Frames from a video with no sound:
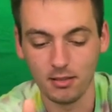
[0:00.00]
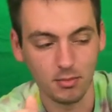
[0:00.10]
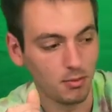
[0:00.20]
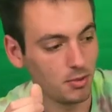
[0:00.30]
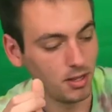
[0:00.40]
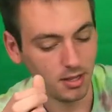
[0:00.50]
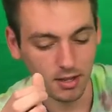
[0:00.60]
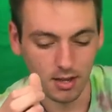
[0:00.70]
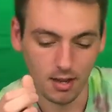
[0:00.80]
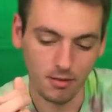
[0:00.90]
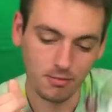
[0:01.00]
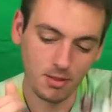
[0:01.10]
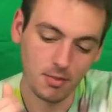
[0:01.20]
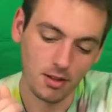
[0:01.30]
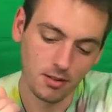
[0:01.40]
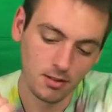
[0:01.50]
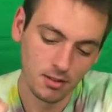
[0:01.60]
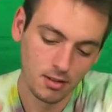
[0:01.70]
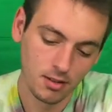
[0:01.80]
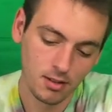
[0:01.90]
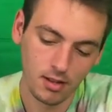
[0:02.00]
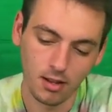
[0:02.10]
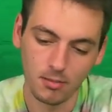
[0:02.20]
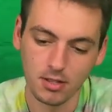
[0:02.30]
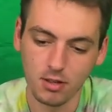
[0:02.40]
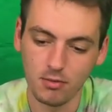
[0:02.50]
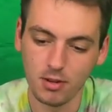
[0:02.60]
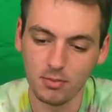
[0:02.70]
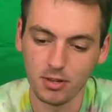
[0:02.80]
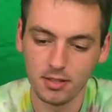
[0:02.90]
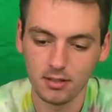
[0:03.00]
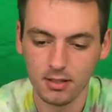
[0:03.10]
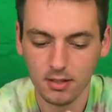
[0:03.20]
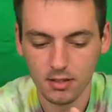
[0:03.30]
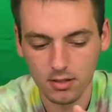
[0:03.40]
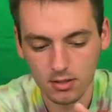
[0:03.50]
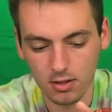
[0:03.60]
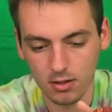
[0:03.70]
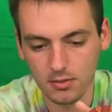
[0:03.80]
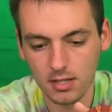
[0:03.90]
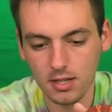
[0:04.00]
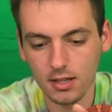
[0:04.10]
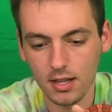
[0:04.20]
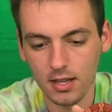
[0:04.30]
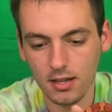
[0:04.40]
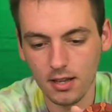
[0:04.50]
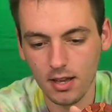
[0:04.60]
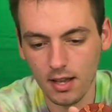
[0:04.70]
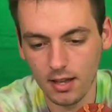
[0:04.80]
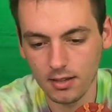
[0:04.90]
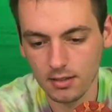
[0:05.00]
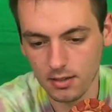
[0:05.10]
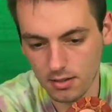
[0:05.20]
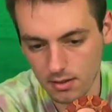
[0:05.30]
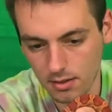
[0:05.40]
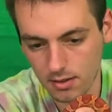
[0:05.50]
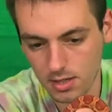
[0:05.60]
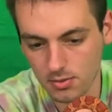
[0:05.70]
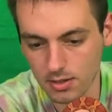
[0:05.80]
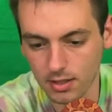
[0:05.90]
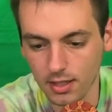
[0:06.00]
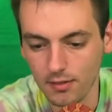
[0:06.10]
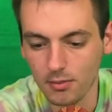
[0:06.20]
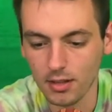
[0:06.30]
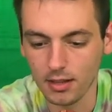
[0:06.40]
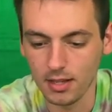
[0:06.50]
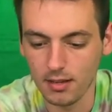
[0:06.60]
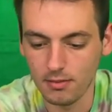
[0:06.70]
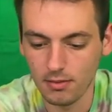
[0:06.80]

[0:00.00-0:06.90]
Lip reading: But Bendy, our female, is oviparous. So if she laid eggs, she would just lay them and leave.